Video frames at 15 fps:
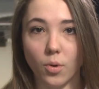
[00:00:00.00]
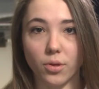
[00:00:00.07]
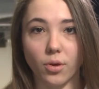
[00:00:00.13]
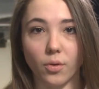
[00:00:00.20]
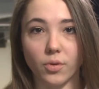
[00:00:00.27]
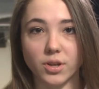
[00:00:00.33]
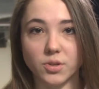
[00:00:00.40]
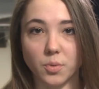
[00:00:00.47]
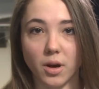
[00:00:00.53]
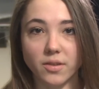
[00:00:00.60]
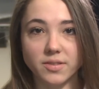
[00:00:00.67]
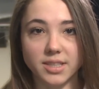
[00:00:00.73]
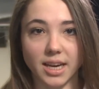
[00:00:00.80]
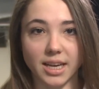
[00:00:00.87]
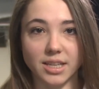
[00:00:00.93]
with only 12
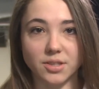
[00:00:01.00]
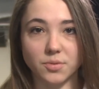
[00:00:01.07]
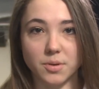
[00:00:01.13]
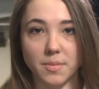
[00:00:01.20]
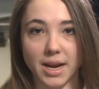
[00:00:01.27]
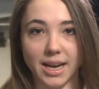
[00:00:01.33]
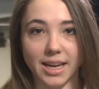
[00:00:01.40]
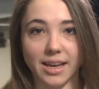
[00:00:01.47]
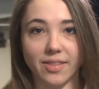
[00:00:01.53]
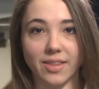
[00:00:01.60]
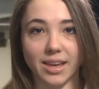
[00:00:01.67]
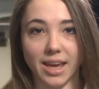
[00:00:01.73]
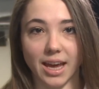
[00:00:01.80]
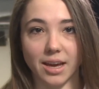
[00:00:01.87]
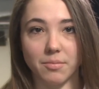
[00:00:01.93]
seconds remaining in the
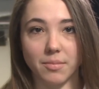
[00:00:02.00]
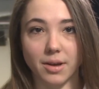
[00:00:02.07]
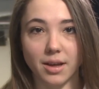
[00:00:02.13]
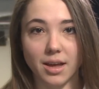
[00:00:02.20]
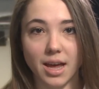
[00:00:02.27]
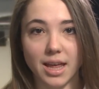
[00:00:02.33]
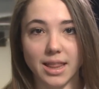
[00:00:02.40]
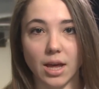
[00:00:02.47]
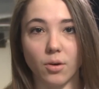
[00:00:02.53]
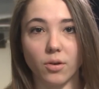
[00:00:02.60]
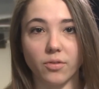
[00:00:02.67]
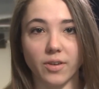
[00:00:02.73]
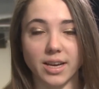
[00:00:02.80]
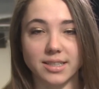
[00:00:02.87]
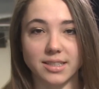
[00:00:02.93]
game. They will
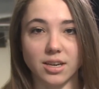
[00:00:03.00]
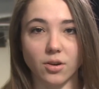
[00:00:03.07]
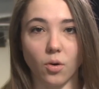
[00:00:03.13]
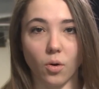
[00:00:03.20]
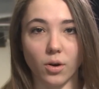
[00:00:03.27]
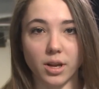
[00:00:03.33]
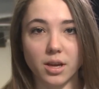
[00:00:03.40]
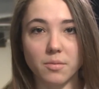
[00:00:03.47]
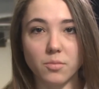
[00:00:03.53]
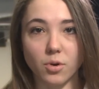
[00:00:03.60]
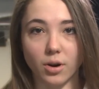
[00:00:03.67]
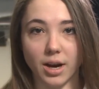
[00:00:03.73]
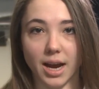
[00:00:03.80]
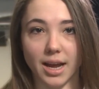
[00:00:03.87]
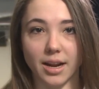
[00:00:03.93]
face Concordia
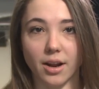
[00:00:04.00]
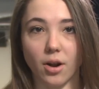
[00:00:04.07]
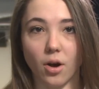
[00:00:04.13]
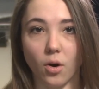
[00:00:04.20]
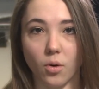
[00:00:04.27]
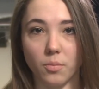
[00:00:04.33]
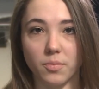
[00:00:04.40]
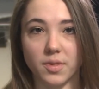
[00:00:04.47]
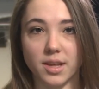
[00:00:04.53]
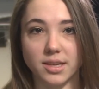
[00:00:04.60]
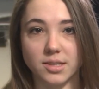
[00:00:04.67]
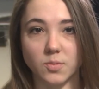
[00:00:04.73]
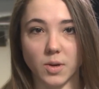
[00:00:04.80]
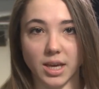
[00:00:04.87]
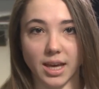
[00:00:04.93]
Moorhead at home
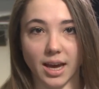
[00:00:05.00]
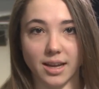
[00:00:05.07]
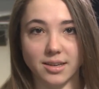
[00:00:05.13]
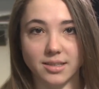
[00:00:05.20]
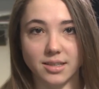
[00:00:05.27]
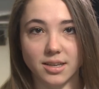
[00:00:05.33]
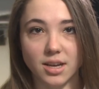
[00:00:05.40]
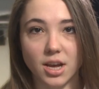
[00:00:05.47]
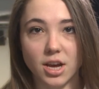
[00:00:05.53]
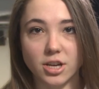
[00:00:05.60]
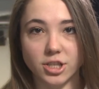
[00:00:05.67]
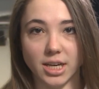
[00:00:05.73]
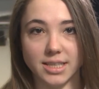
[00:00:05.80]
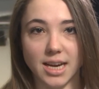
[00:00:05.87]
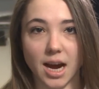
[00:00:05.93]
this weekend.
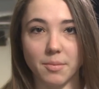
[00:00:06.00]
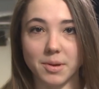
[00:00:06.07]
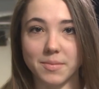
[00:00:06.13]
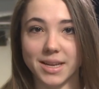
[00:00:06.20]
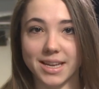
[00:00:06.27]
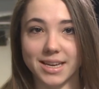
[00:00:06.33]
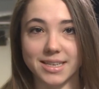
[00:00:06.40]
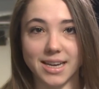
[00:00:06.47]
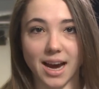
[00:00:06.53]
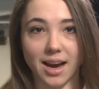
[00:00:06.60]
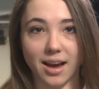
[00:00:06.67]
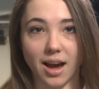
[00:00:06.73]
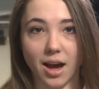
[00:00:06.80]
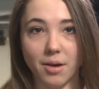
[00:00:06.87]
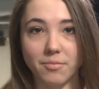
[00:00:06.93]
Check
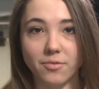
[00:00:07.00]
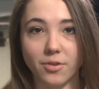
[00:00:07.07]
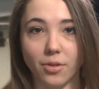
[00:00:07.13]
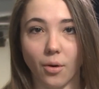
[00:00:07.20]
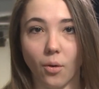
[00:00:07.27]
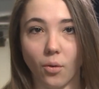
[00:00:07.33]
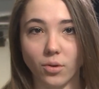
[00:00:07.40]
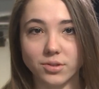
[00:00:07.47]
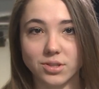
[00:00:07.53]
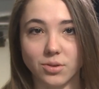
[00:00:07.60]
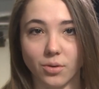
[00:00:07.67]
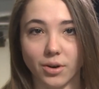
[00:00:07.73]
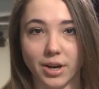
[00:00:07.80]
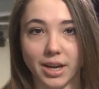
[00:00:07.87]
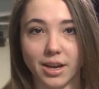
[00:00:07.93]
TommyMedia.com for the whole
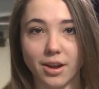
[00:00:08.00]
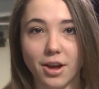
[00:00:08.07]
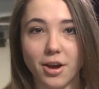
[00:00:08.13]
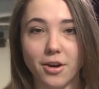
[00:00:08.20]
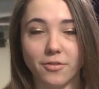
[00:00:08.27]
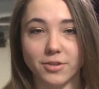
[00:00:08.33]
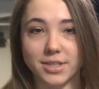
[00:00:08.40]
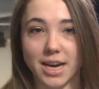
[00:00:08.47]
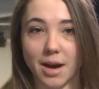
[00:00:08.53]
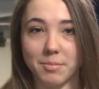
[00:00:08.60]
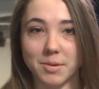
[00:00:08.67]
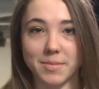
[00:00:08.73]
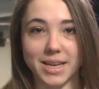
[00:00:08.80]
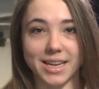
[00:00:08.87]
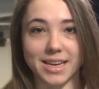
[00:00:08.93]
story. For
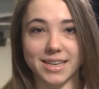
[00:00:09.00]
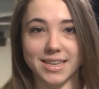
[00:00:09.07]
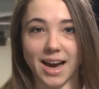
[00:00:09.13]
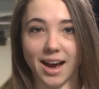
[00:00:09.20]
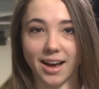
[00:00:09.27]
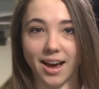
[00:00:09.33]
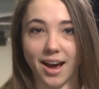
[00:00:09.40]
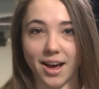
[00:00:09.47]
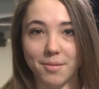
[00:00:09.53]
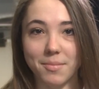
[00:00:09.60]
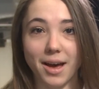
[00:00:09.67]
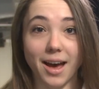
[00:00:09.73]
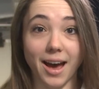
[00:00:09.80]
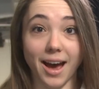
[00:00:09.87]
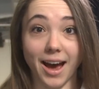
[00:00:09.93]
TommyMedia.com,
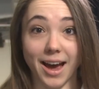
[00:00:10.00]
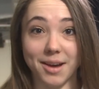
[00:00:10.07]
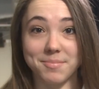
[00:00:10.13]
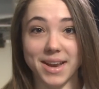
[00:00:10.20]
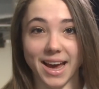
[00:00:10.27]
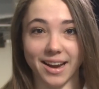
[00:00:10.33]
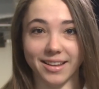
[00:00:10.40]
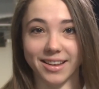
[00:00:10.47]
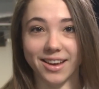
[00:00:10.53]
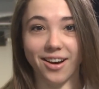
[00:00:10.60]
I'm Natalie